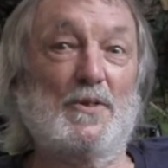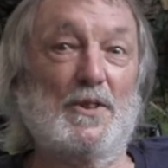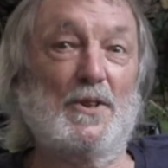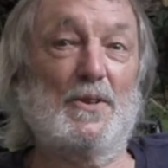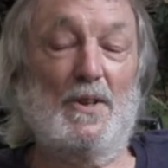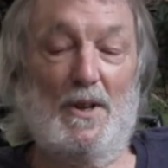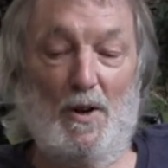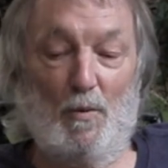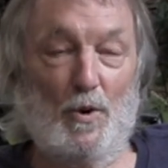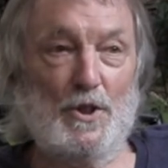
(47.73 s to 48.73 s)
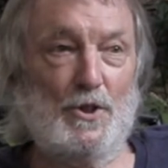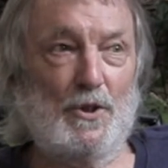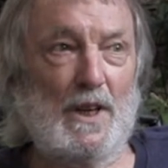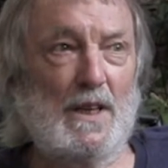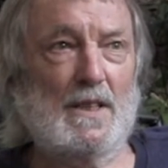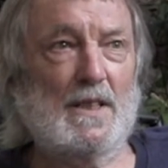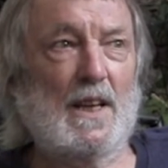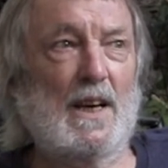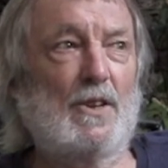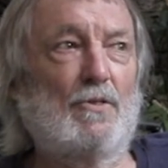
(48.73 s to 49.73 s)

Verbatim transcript: Mm. So once you get into that,